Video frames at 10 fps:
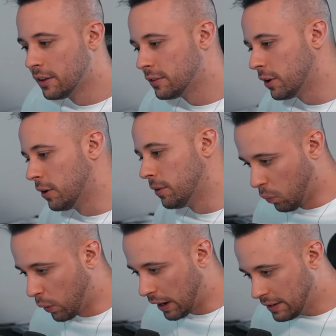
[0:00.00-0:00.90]
So
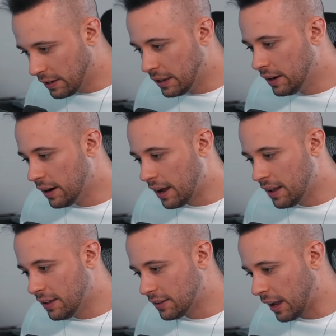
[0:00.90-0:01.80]
what I did here
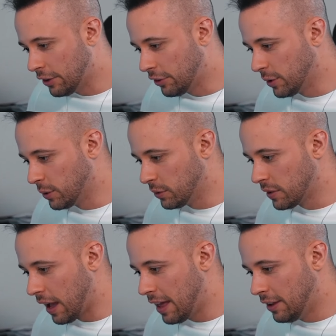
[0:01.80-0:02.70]
is I chose